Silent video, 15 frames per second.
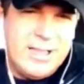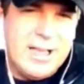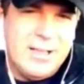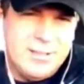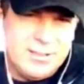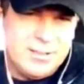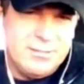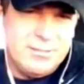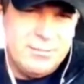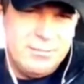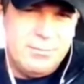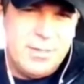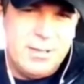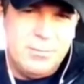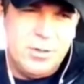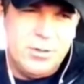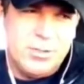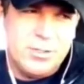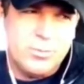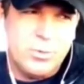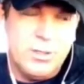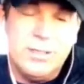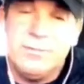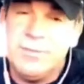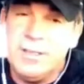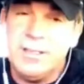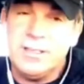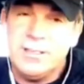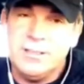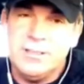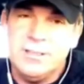doubt my most prolific